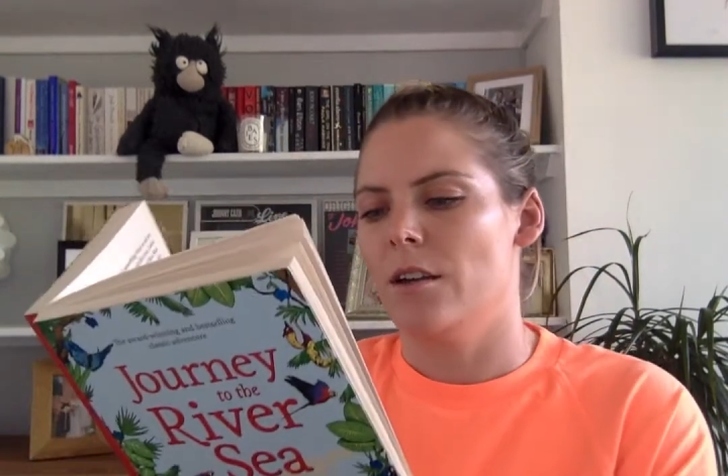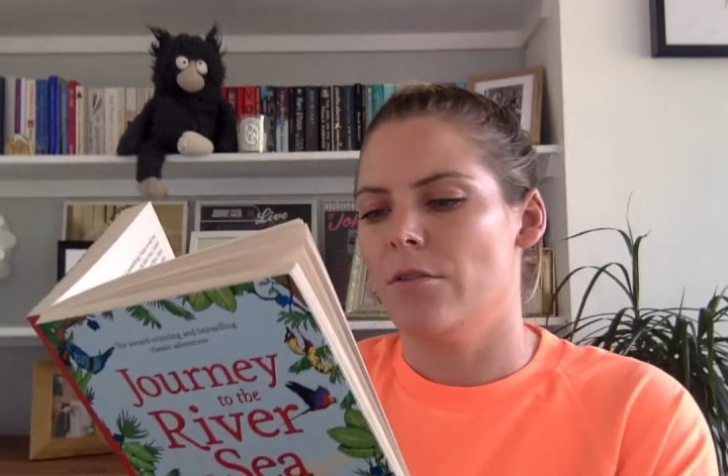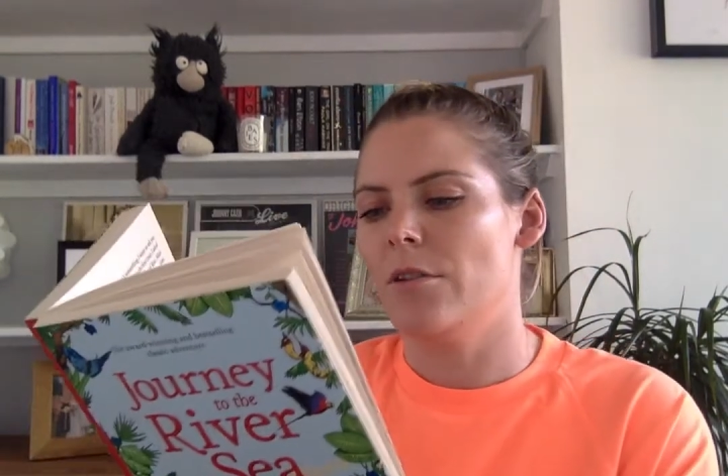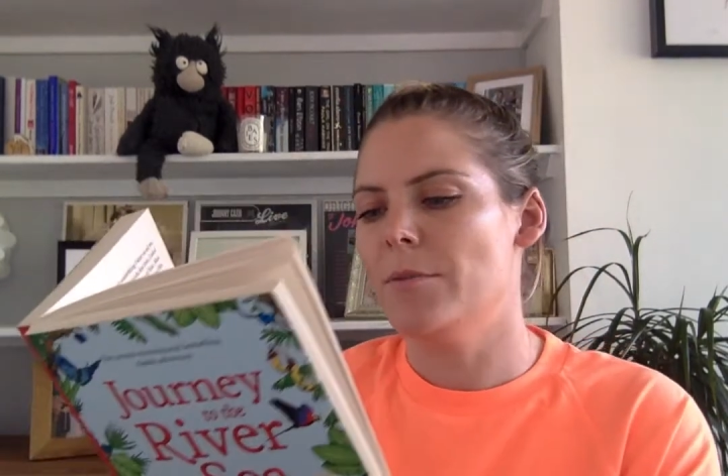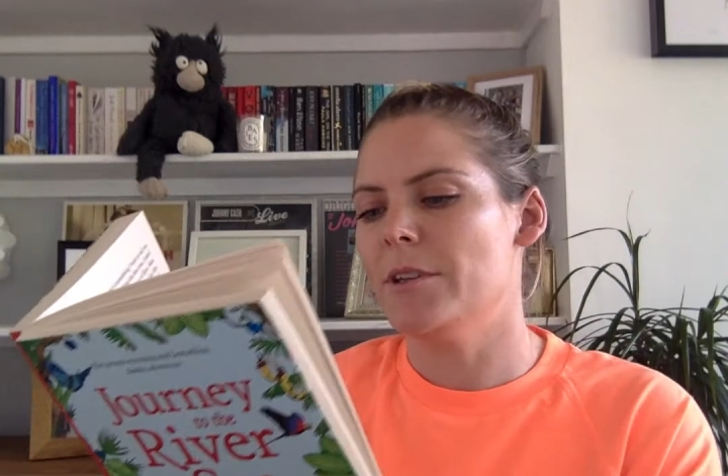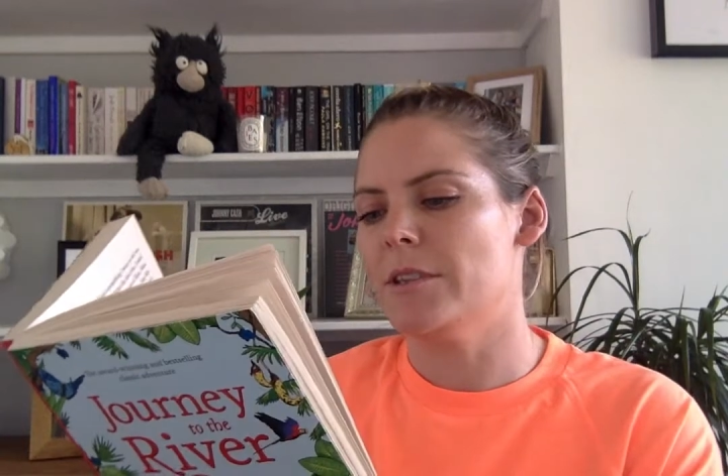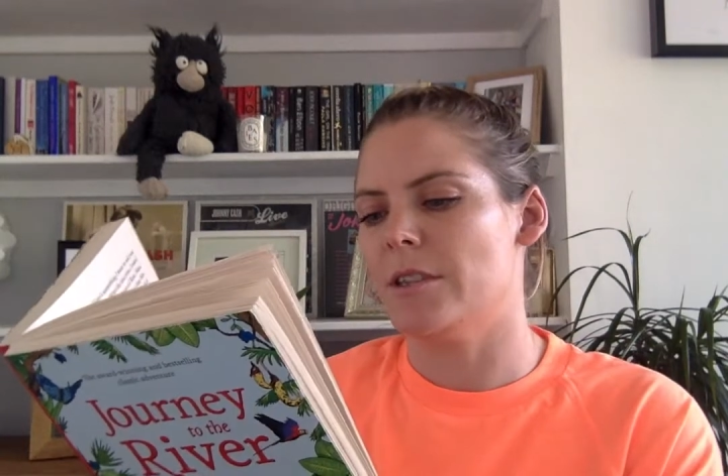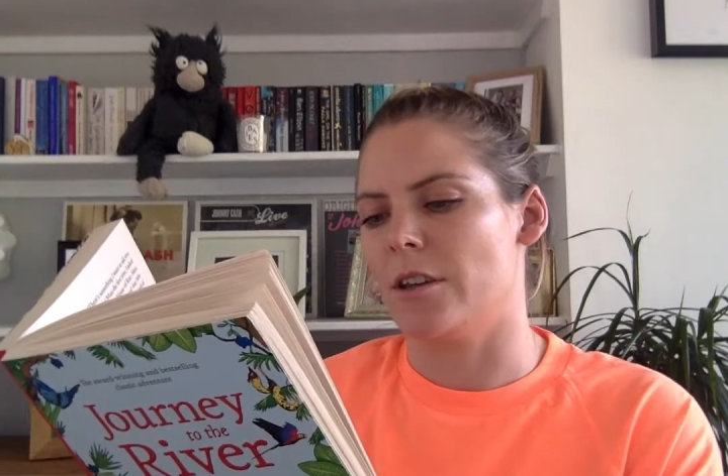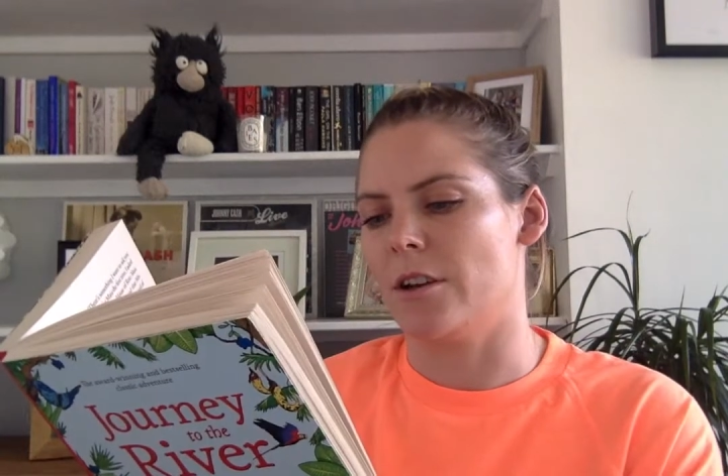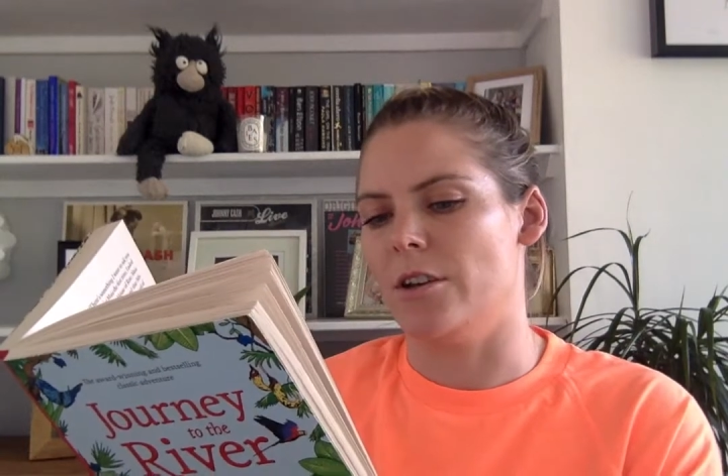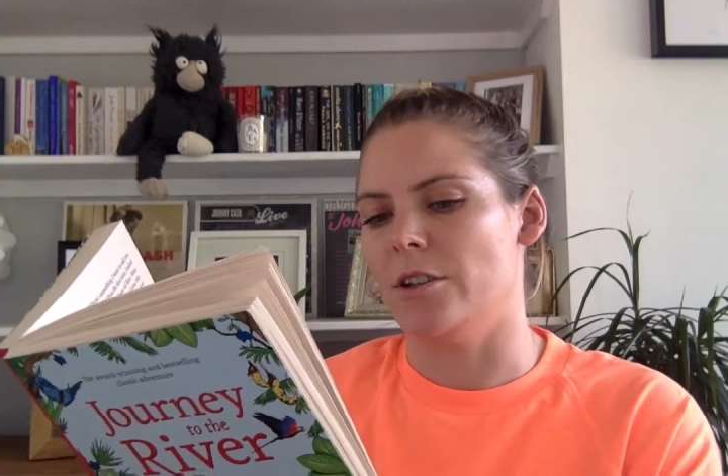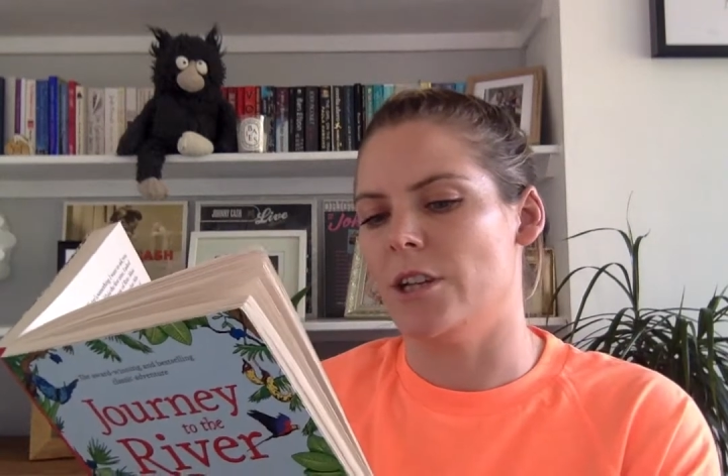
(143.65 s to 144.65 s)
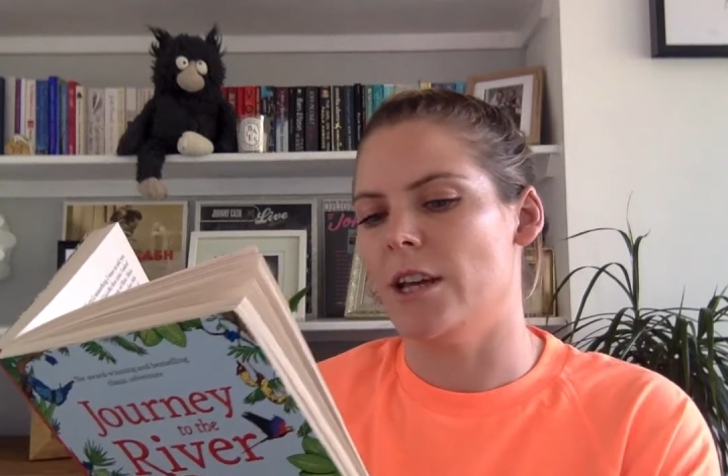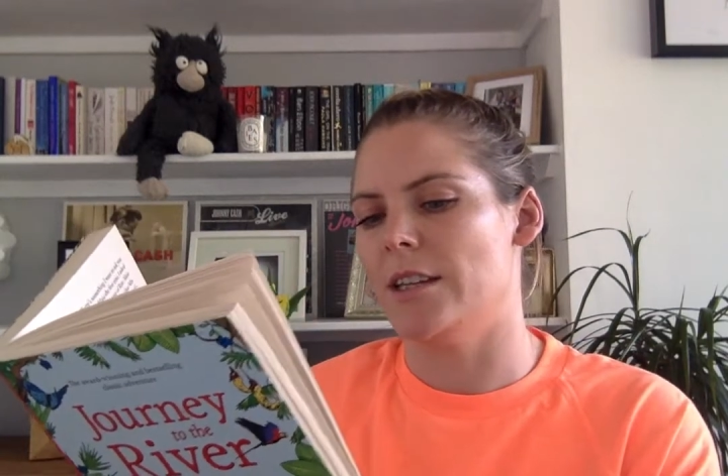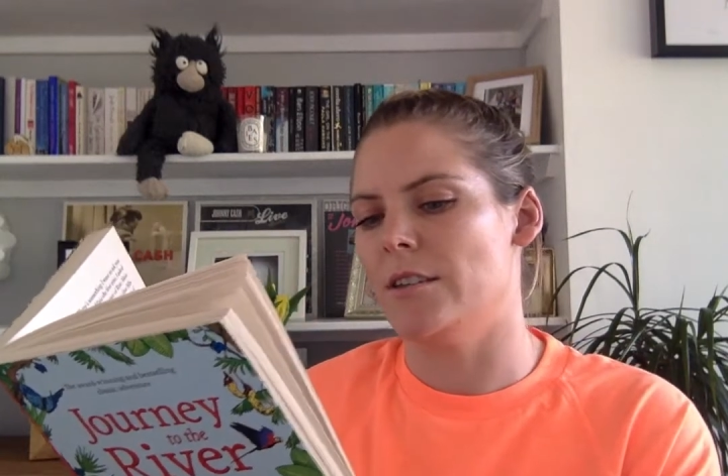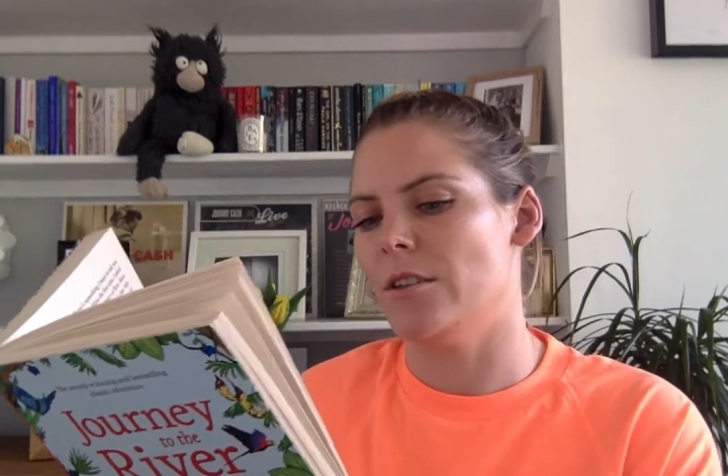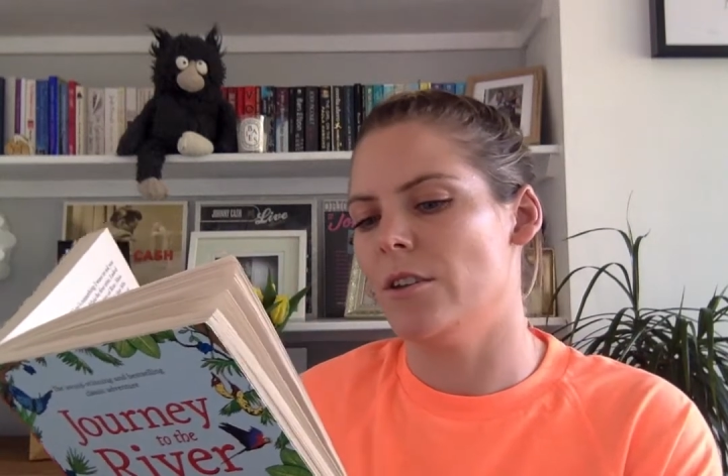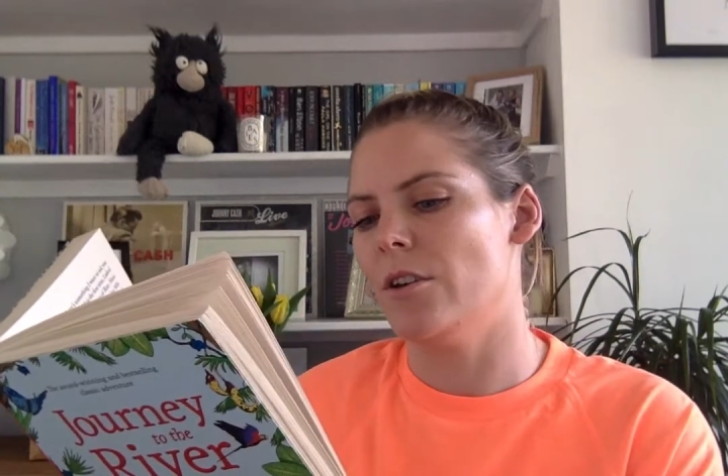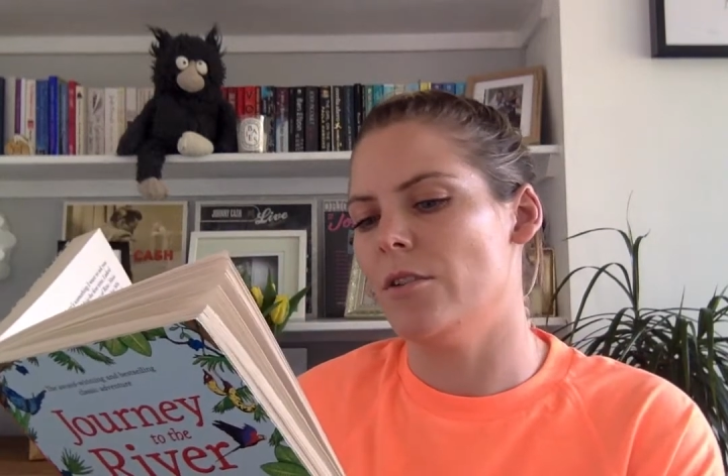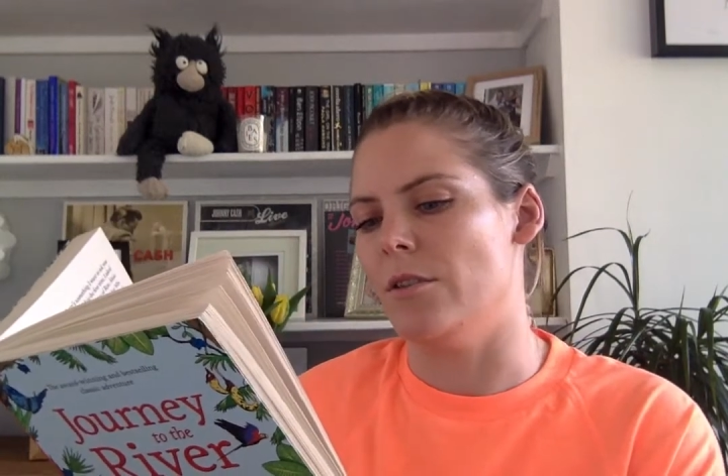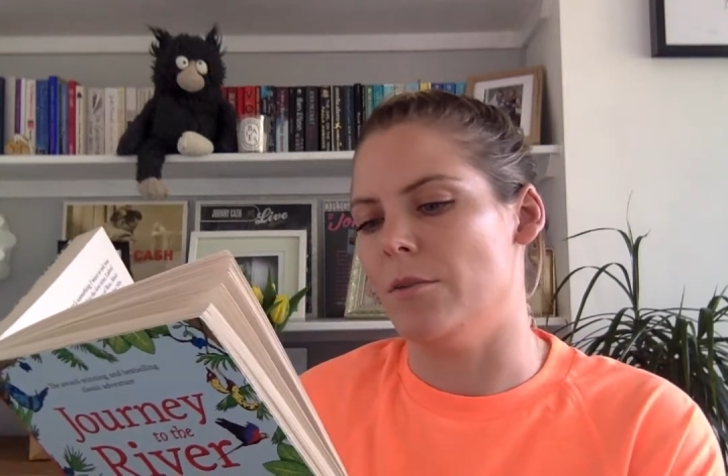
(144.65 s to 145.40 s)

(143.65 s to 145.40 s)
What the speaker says: 3 months ago, she hadn't known